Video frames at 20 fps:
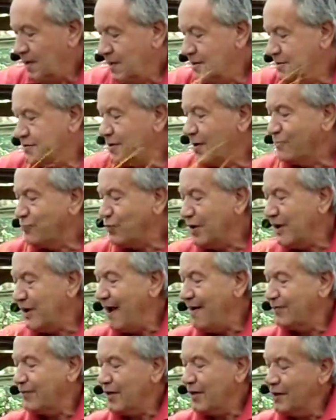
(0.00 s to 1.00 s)
So if we
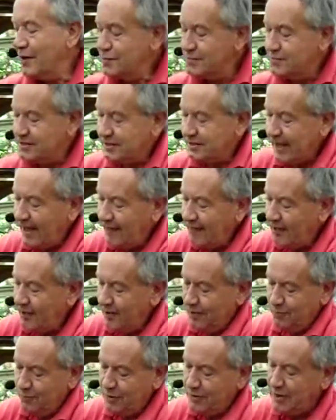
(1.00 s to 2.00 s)
have those together
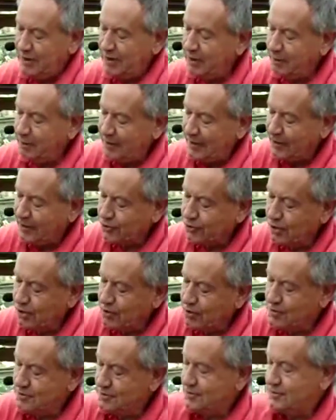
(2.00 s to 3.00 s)
with a little bit of
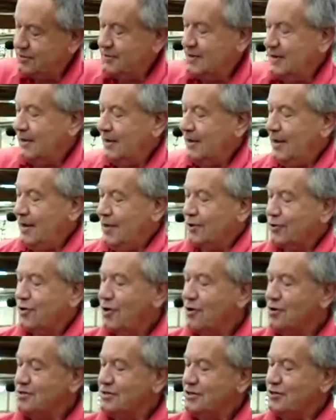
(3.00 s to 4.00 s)
grass,
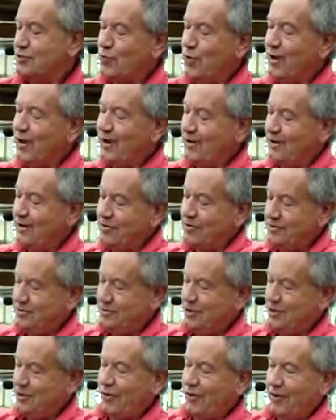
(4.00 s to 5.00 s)
grass is really nice.
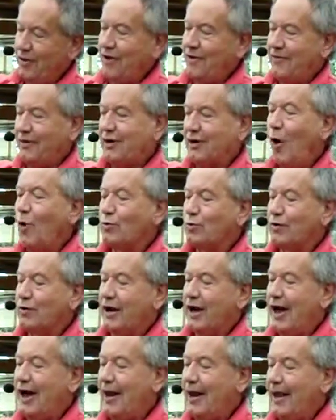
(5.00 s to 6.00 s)
You've got like a golden
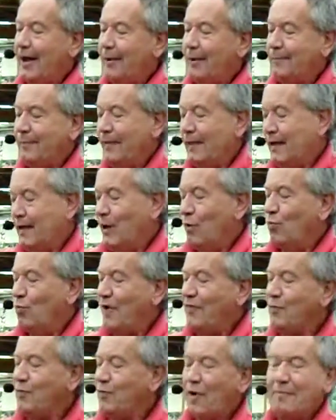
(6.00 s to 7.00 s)
colour.
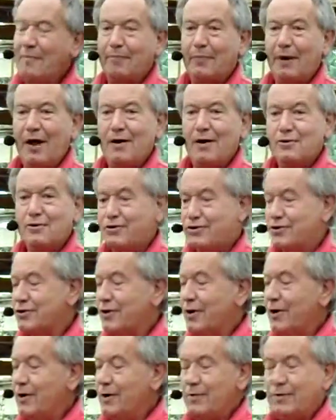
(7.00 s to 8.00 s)
When the wind blows
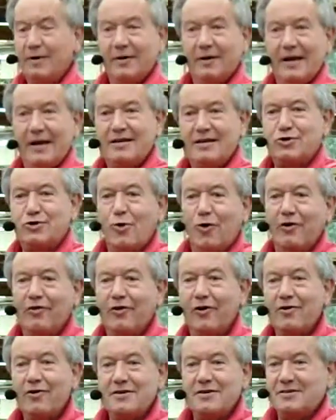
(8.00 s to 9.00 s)
through, it's quite
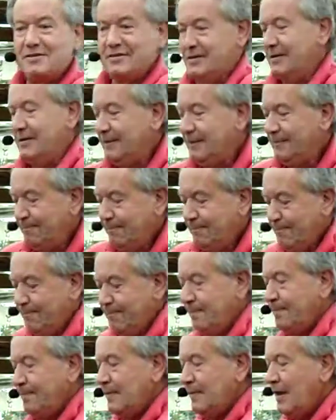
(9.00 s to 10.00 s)
nice.
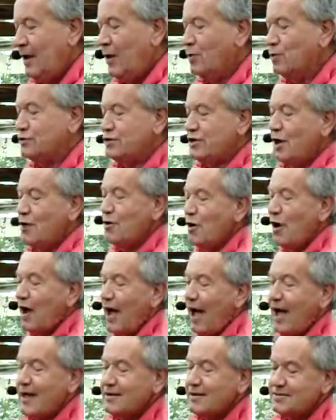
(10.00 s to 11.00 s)
Also
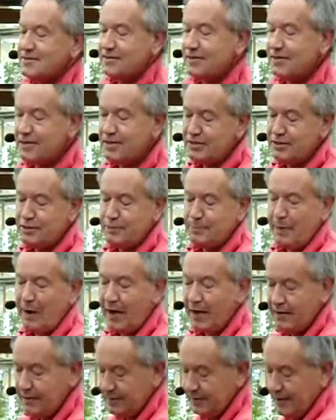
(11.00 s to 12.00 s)
adds to the
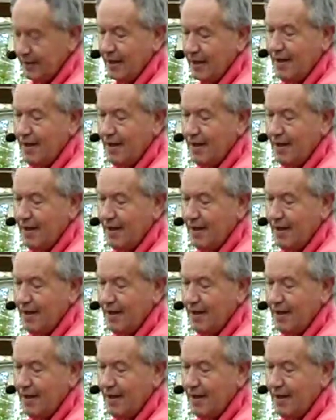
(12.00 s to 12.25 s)
display.